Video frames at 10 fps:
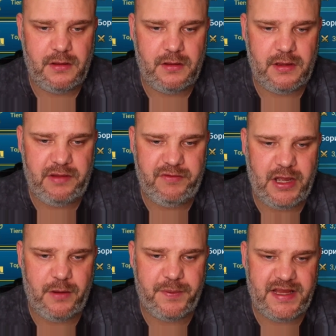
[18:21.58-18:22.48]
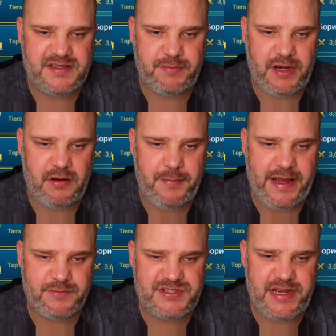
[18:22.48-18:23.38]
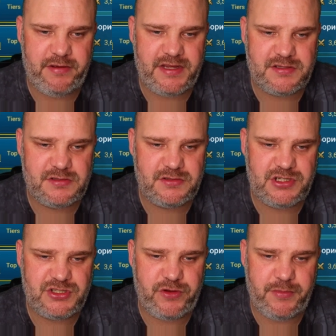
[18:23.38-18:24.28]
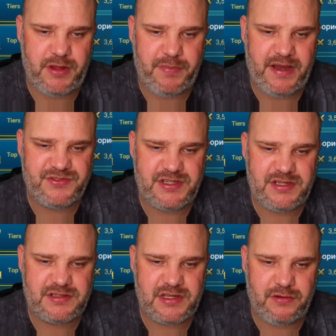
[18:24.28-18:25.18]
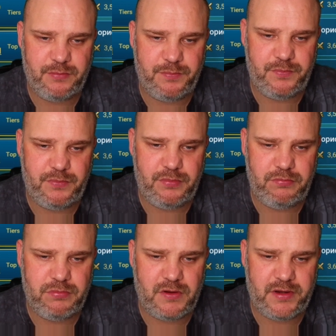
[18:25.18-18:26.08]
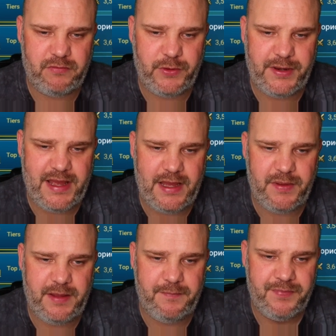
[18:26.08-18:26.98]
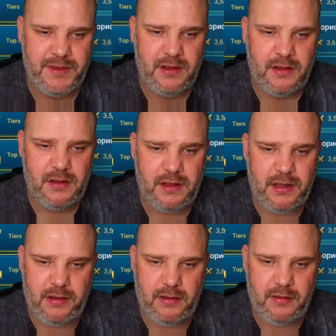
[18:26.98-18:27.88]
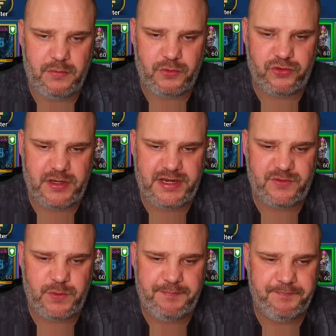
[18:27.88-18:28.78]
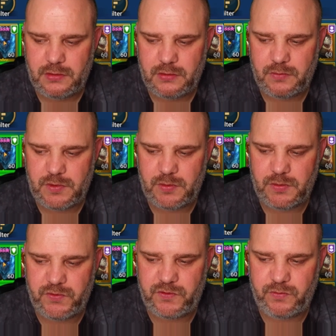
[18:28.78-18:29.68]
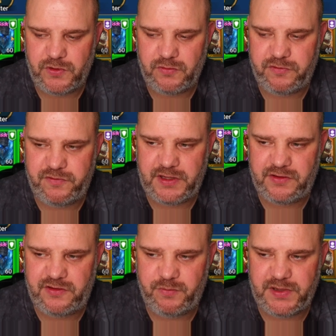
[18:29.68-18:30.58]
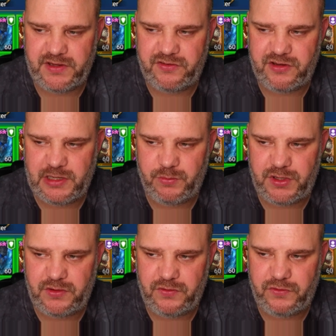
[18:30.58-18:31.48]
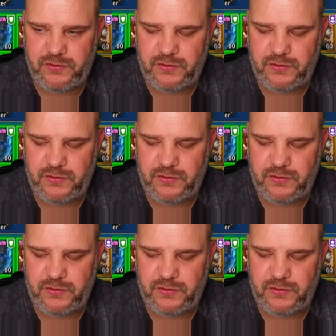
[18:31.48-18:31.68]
if you go up against somebody like Madame Ceres, she's stripping the buffs, he's going to kind of ruin that a bit. We'll try this one. We want some defensive based champions.